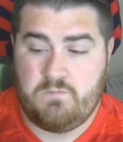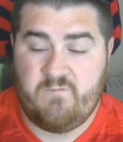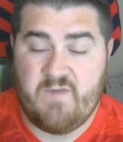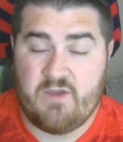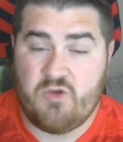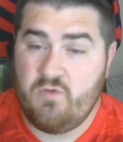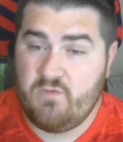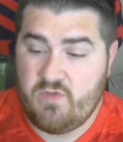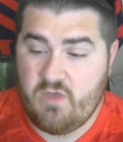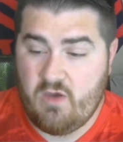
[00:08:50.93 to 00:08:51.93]

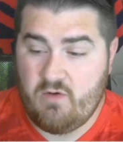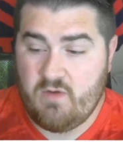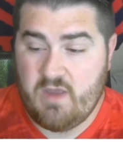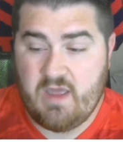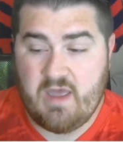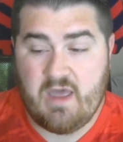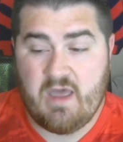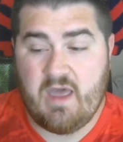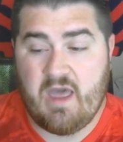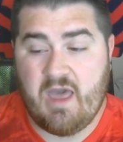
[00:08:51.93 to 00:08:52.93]
Vancouver, though,
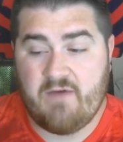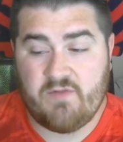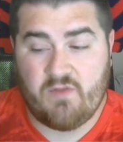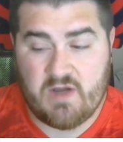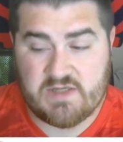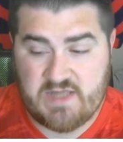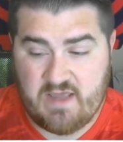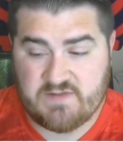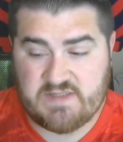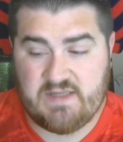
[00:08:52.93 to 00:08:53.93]
haven't lost to
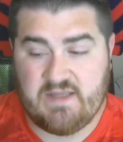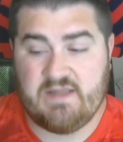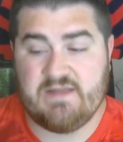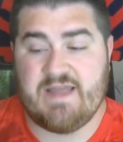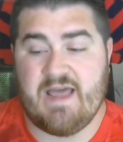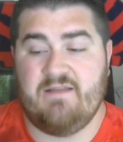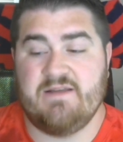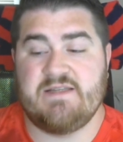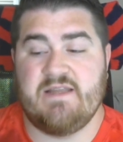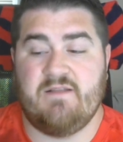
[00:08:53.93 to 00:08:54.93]
FC
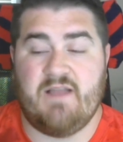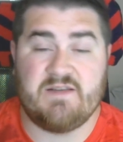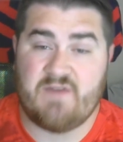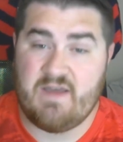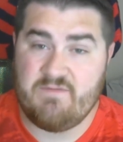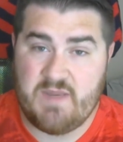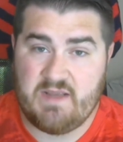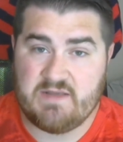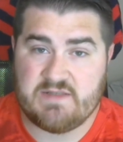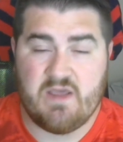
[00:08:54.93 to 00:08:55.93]
Dallas in the last 5
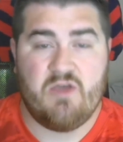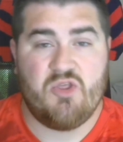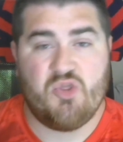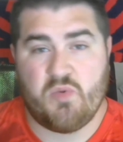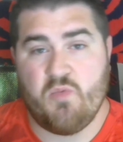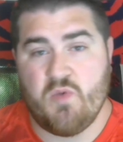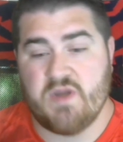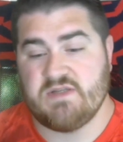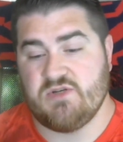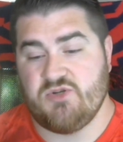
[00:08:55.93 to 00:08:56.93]
meetings, 3
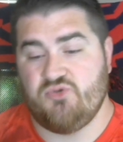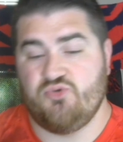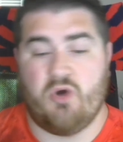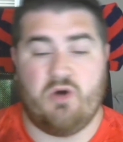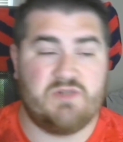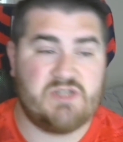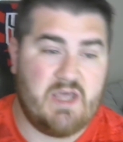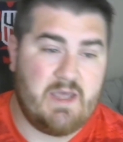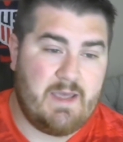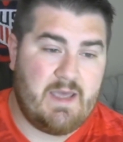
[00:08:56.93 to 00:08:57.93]
wins and 2 draws.
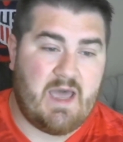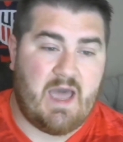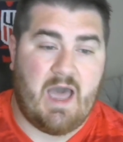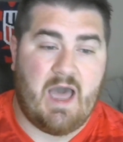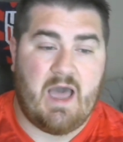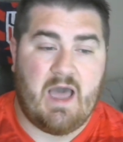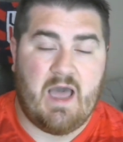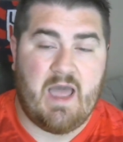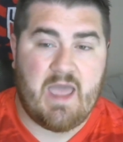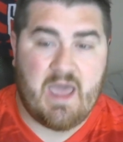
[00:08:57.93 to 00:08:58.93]

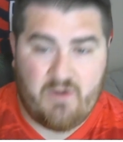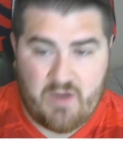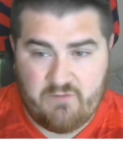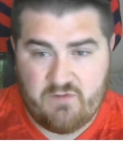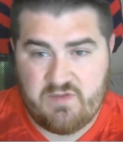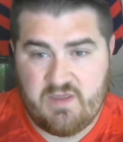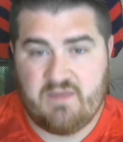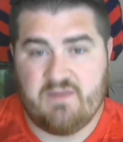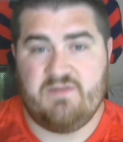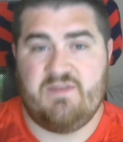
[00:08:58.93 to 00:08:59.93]
I, however,
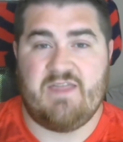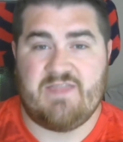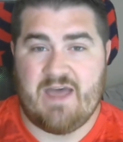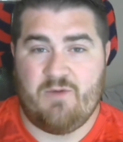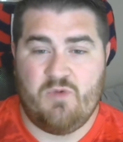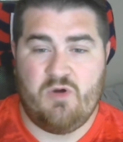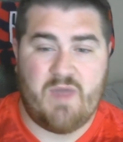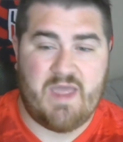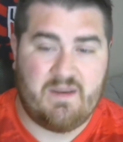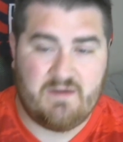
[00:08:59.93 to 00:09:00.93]
think that that will
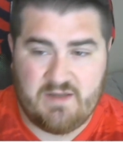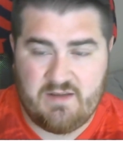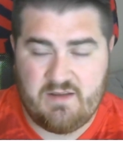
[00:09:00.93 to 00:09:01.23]
end.